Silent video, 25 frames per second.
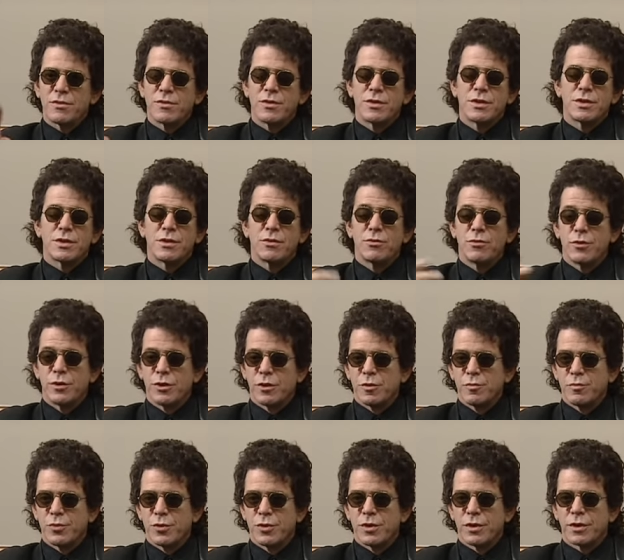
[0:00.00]
It was a
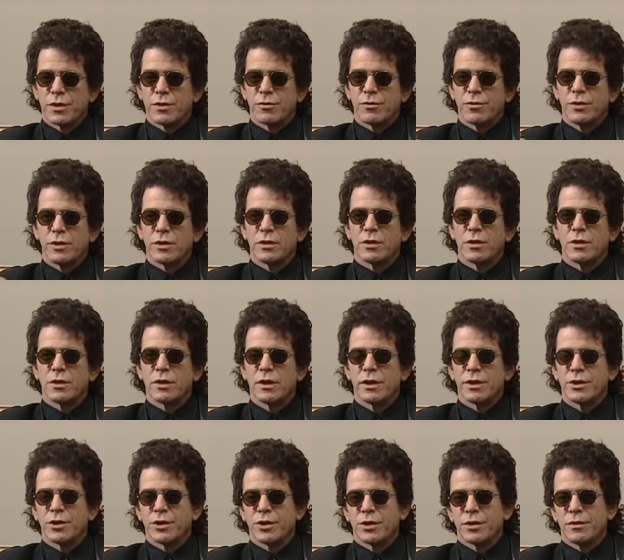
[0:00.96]
real book, a real
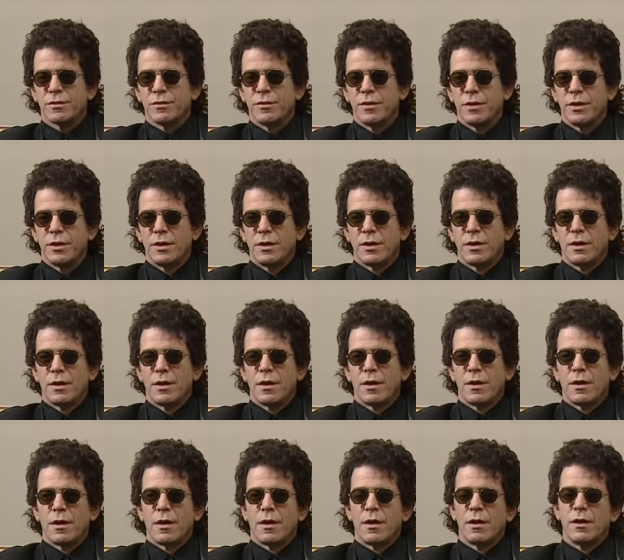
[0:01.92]
collection
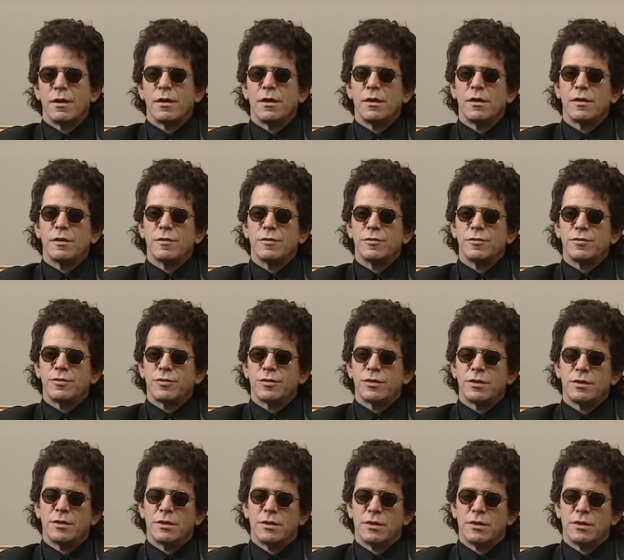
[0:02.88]
of